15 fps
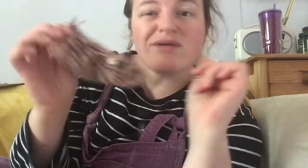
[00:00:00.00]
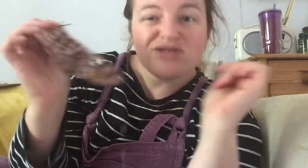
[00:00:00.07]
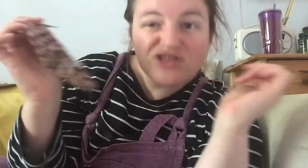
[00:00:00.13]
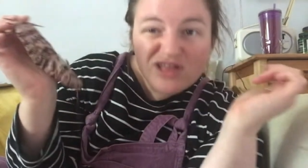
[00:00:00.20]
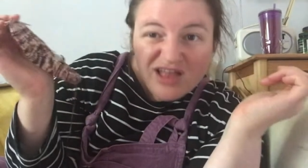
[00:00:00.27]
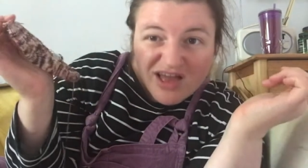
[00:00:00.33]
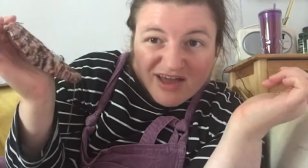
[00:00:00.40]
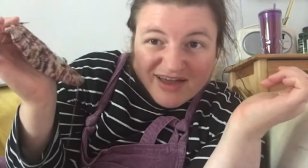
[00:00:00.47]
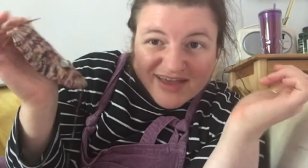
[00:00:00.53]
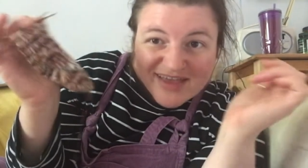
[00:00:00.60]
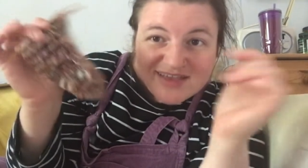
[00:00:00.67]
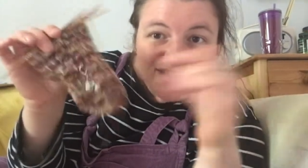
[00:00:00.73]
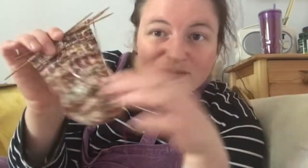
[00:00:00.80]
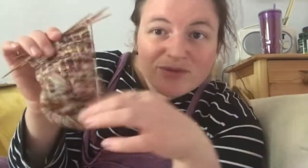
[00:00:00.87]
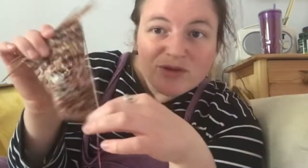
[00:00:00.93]
July,
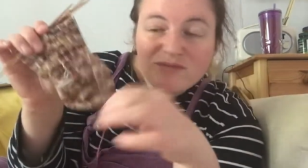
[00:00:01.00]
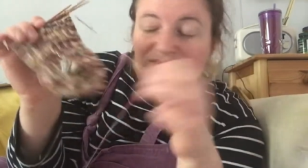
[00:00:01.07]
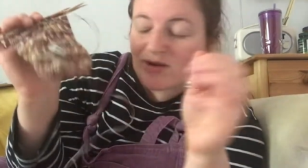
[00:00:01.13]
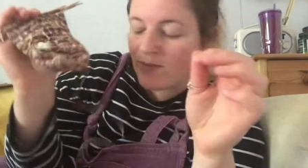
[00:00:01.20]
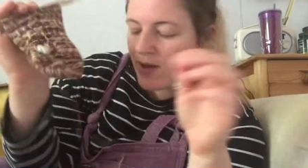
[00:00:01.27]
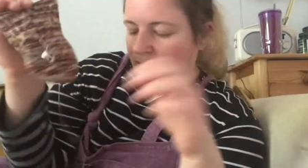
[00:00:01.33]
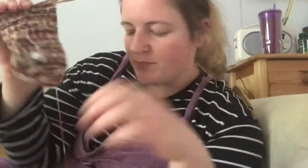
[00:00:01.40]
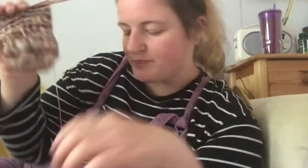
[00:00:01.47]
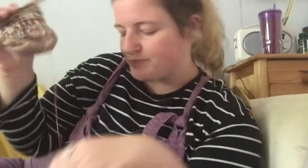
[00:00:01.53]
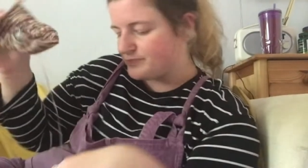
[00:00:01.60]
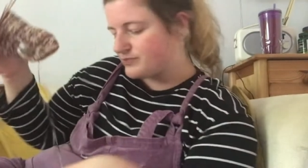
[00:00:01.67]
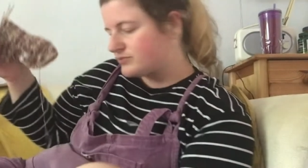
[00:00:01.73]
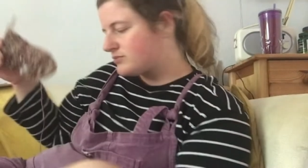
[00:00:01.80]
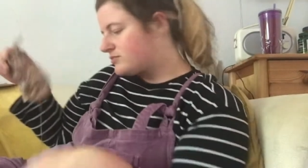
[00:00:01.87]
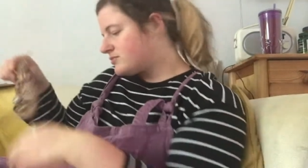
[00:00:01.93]
so we're doing really well.
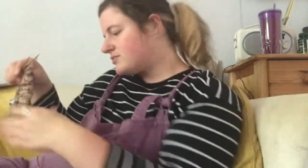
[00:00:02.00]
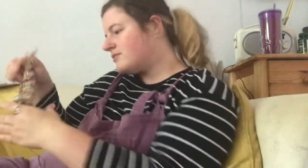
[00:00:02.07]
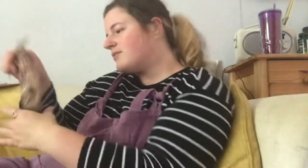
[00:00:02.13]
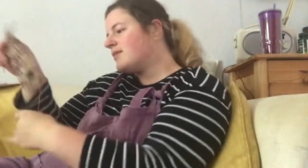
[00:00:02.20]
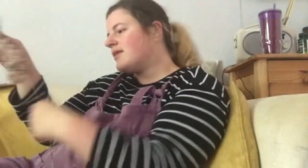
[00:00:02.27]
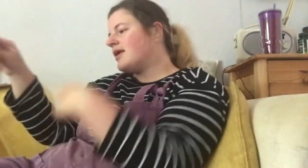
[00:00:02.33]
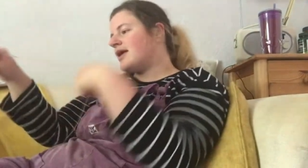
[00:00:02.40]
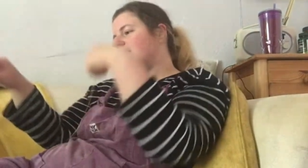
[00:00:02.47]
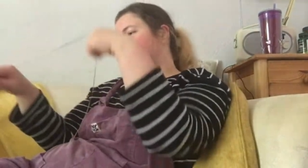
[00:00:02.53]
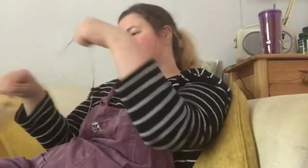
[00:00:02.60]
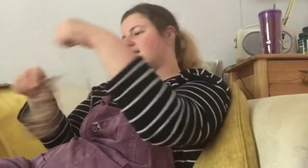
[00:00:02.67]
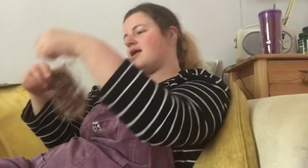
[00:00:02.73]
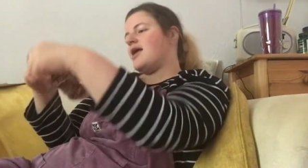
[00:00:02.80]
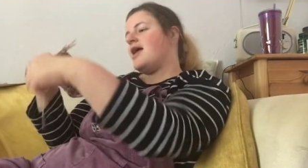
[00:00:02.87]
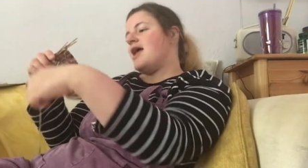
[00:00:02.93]
It's
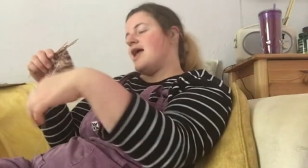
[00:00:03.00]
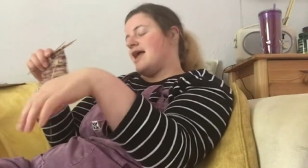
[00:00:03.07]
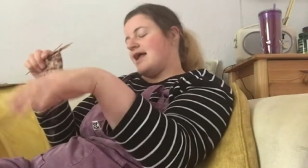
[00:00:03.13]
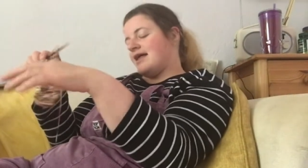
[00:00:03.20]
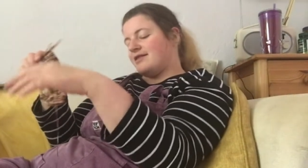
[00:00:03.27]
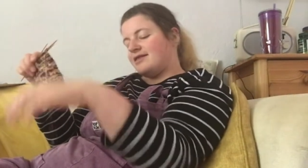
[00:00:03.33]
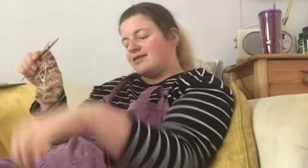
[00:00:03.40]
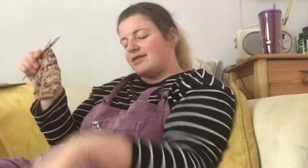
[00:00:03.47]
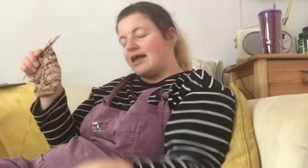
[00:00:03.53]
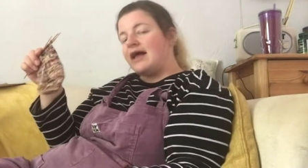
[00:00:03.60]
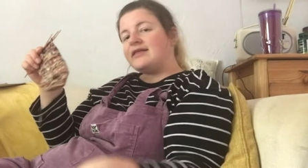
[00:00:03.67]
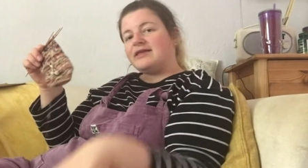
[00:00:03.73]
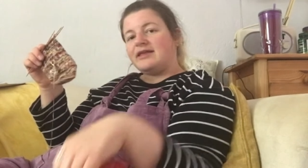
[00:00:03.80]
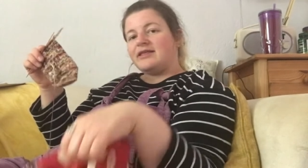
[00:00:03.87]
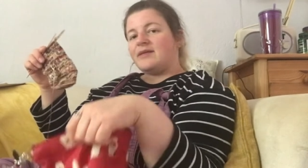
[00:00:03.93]
it's
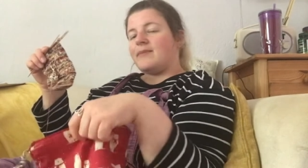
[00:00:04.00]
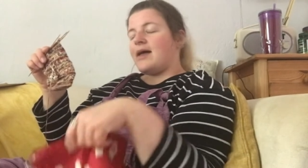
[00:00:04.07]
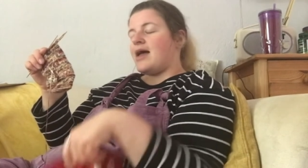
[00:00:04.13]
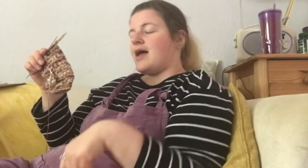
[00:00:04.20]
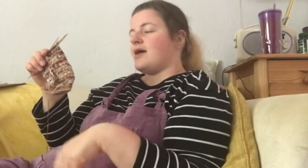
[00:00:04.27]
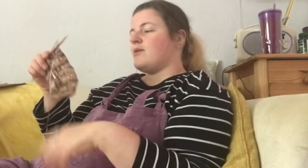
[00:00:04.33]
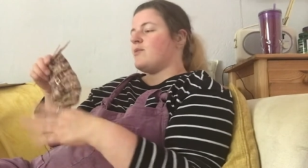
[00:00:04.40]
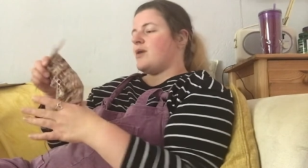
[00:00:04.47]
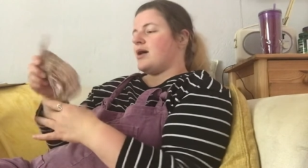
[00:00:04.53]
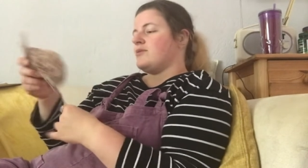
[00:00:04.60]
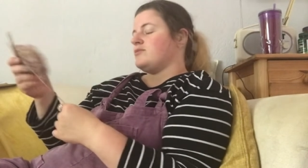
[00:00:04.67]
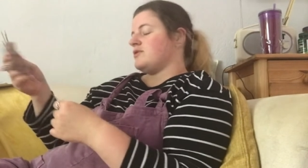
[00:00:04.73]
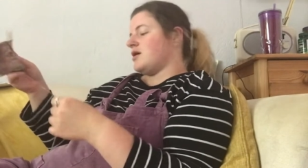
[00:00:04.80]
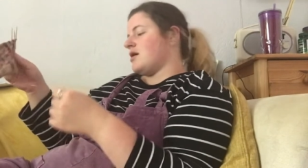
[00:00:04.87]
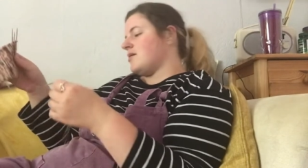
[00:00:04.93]
sat in the bag,
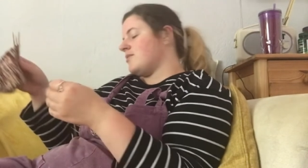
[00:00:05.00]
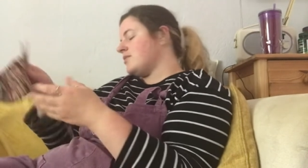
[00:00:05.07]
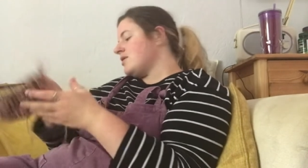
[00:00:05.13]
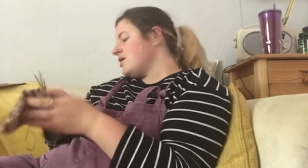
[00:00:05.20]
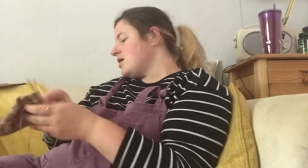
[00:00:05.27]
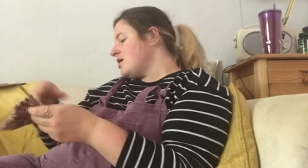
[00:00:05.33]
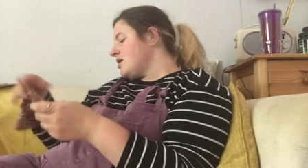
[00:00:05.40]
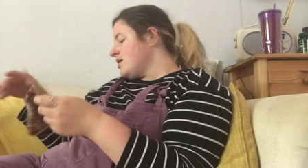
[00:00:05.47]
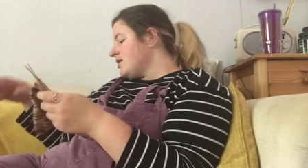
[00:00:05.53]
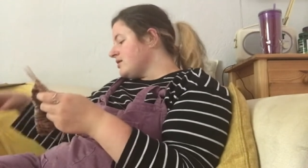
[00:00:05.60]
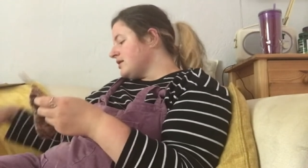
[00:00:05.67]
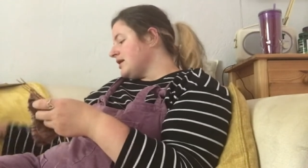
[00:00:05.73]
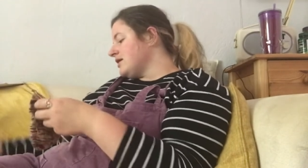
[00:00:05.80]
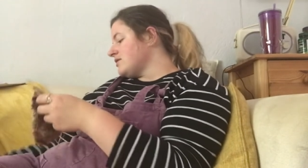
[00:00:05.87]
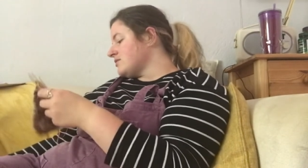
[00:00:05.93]
wound up,
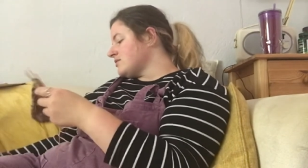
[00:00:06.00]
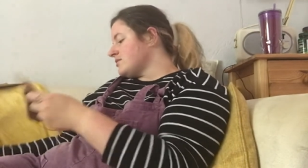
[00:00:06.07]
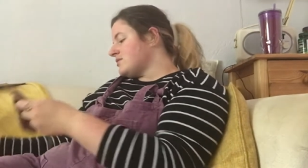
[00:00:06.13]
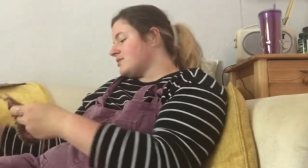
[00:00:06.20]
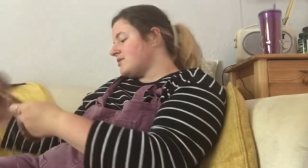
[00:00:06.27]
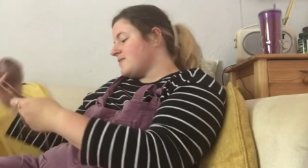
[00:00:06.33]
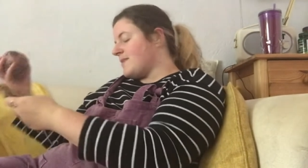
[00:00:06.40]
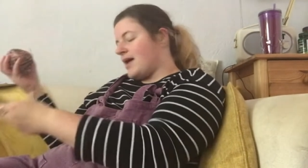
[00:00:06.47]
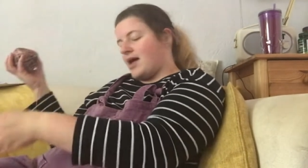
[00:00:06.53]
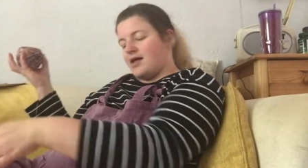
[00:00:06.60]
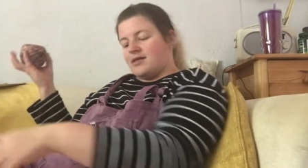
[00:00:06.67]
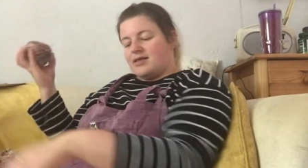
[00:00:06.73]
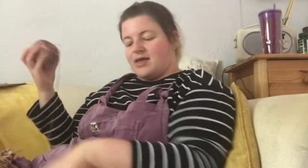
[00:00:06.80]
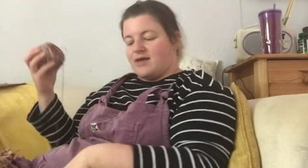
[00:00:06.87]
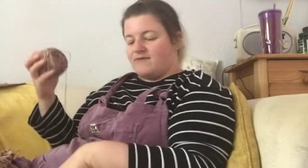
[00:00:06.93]
needles,
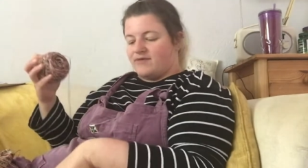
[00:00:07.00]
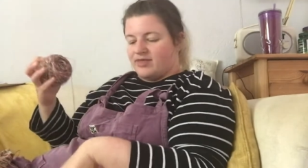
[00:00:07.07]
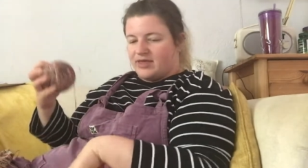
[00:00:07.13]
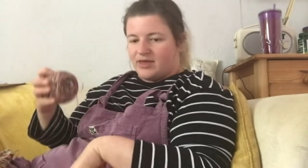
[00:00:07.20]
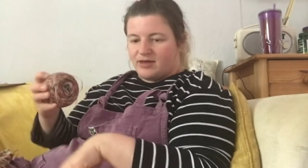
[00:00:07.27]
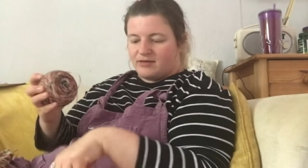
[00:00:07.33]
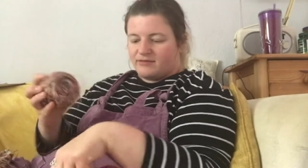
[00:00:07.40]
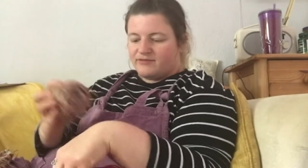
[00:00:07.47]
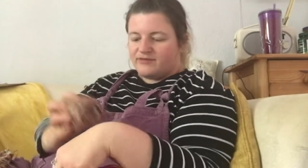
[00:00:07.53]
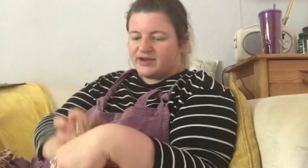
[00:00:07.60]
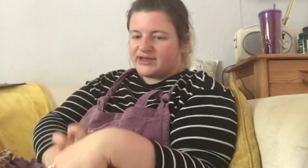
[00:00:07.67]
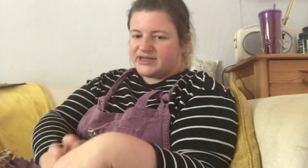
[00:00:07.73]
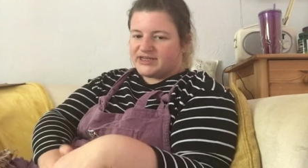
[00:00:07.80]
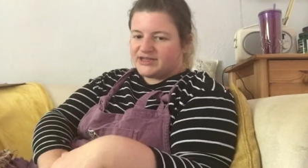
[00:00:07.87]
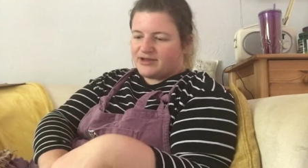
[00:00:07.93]
pattern, everything
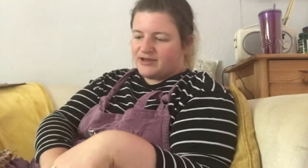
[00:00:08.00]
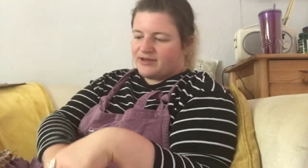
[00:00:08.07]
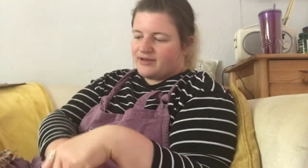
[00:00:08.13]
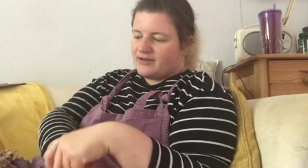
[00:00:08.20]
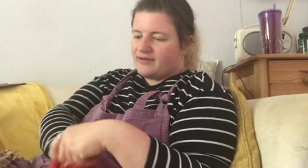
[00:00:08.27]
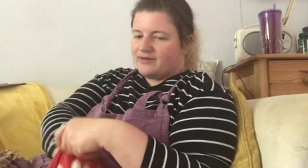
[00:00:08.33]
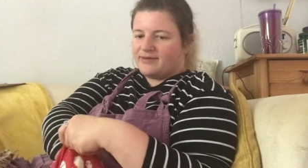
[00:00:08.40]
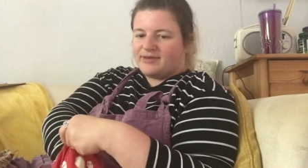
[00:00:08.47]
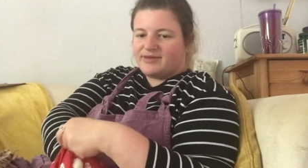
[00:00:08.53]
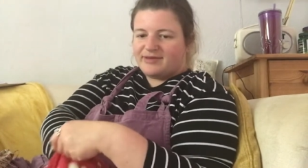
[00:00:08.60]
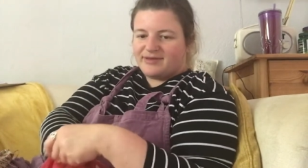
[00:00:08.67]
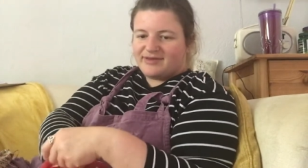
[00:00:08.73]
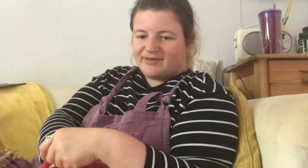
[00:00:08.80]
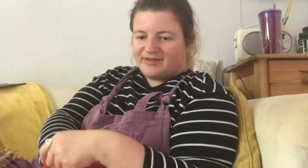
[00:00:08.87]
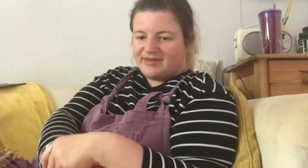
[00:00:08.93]
ready to go
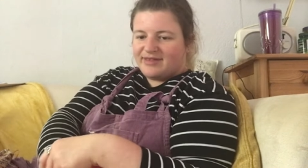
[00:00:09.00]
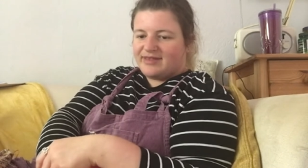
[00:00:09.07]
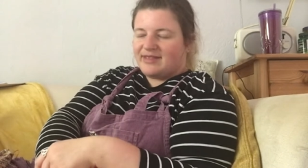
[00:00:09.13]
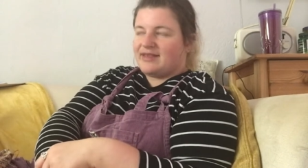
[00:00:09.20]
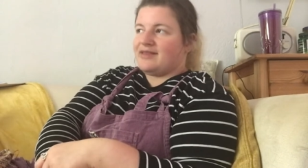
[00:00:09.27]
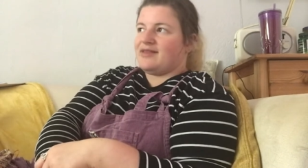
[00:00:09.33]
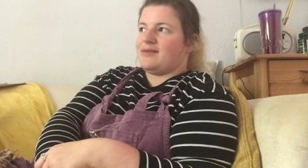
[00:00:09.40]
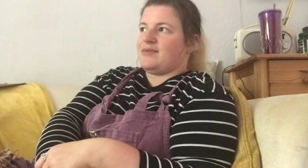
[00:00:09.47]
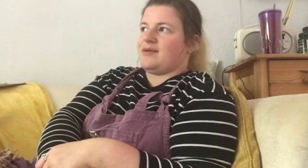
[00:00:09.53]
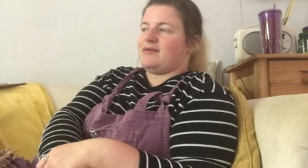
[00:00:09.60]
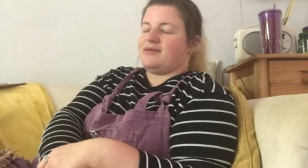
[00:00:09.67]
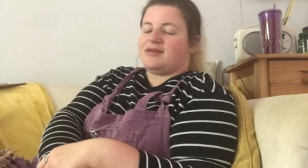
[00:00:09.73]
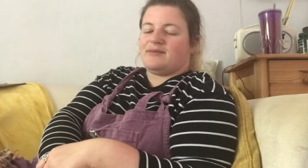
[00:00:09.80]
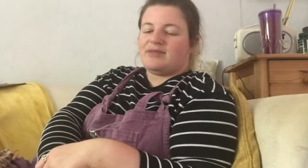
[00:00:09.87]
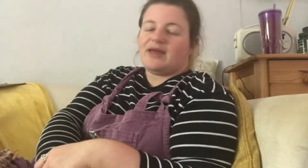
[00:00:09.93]
since
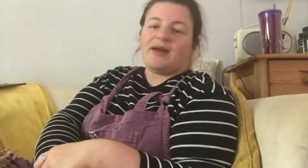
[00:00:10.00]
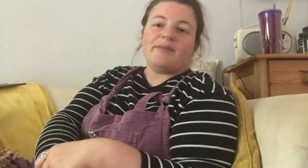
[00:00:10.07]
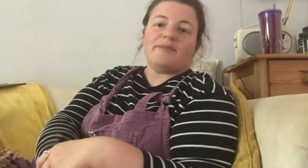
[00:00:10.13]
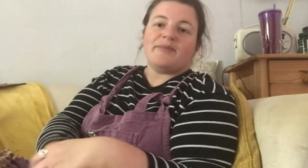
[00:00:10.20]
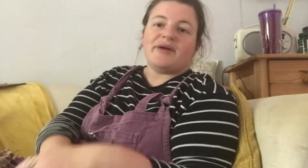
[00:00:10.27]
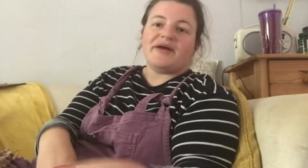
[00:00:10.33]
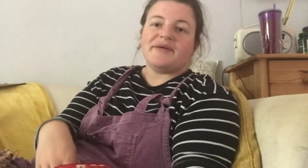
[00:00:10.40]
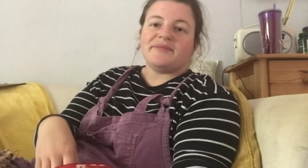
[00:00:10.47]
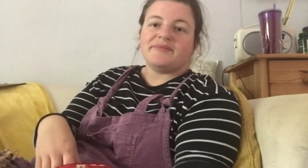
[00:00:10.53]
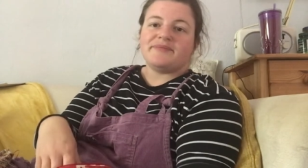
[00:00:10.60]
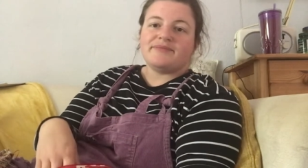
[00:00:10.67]
about September.